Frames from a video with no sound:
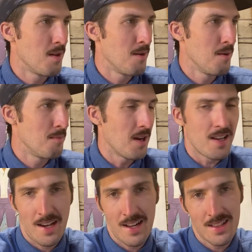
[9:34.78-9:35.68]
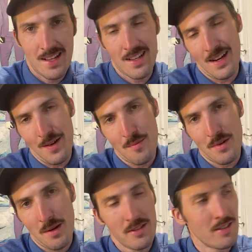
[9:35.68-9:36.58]
but I kind of like it. I would
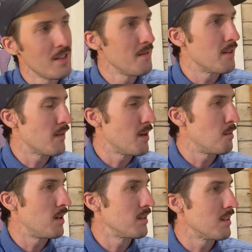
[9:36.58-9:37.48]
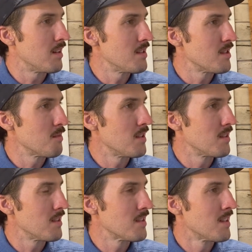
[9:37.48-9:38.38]
probably leave it if I bought the car just because
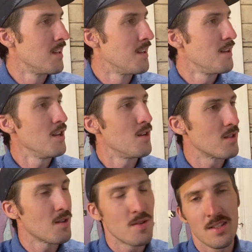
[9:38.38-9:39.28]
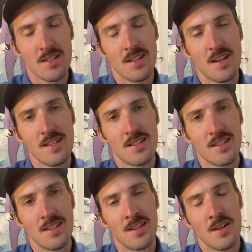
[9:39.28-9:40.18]
it's, you know, it's always nice
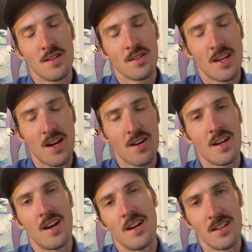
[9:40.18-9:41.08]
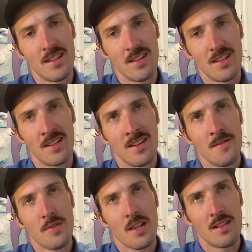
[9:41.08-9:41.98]
to carry on the
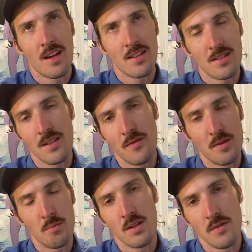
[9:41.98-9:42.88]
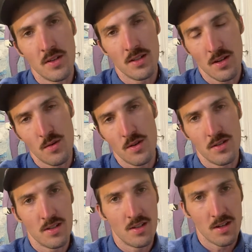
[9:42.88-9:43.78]
legacy of the previous
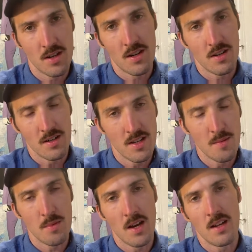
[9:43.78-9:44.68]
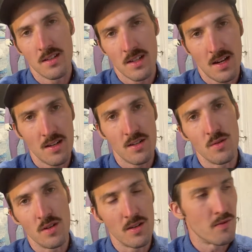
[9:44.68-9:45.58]
owners in your car and keep that
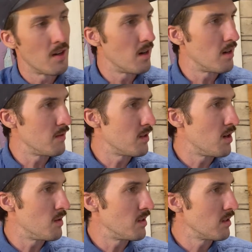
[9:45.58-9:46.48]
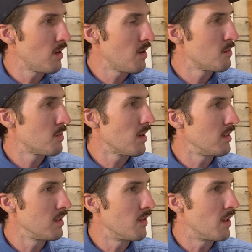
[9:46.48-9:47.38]
continuity of narrative going. So I would probably
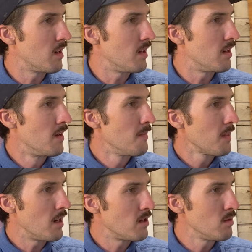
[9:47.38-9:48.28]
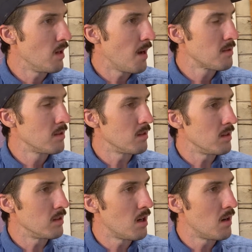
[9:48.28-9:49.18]
leave that on. I do absolutely
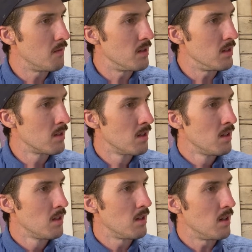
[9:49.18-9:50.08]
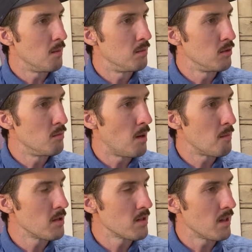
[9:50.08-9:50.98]
love these uh, blue
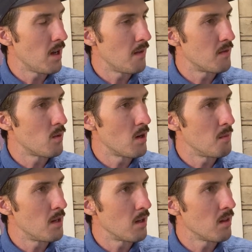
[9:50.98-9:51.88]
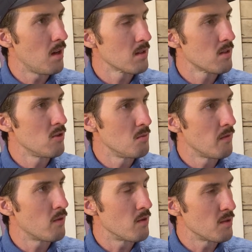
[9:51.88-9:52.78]
bumpers, they have quite a bit of gloss to them.
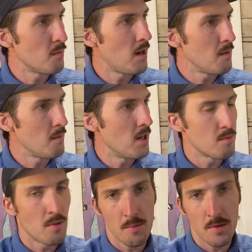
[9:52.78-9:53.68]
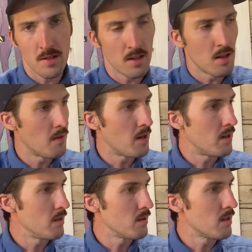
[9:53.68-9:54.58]
Of course, body match bumpers I love on an
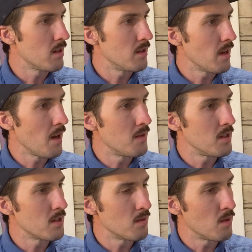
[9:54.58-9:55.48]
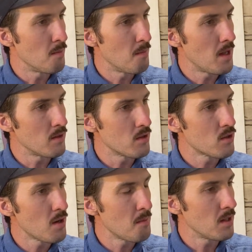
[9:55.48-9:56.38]
Aerostar, and they have this sort of metal
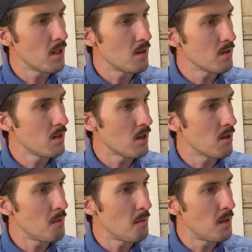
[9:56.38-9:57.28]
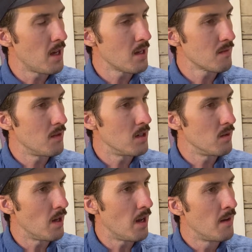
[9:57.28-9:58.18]
stripping that I was talking about in my last video
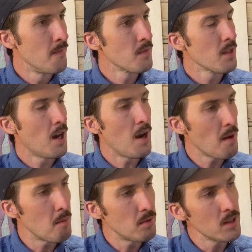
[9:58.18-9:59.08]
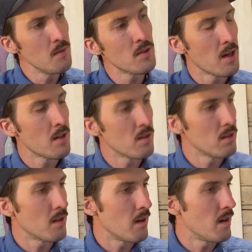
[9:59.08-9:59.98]
that I, I believe was on
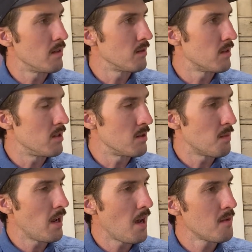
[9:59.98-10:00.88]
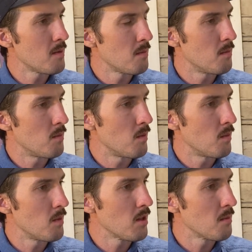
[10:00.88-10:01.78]
earlier Aerostars, but I haven't
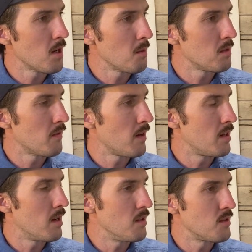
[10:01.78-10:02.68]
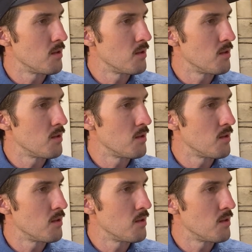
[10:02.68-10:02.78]
really been able to find any true